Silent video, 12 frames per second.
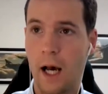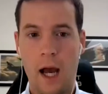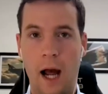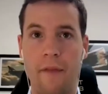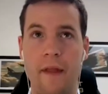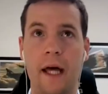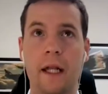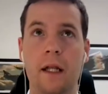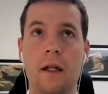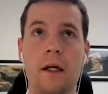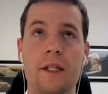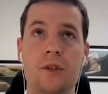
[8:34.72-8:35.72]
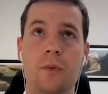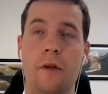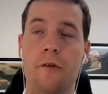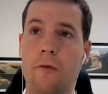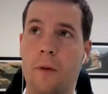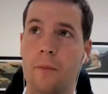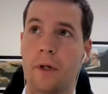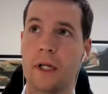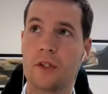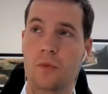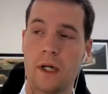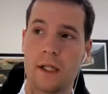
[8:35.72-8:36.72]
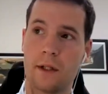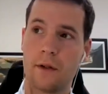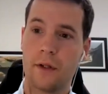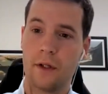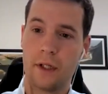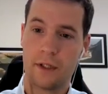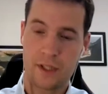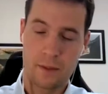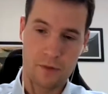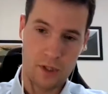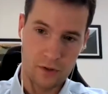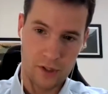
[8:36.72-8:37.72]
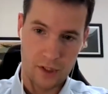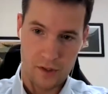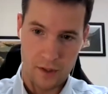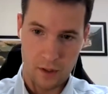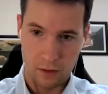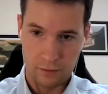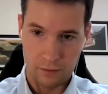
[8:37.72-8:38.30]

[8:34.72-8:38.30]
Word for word: And then it's worth remembering as well that in terms of the context of the whole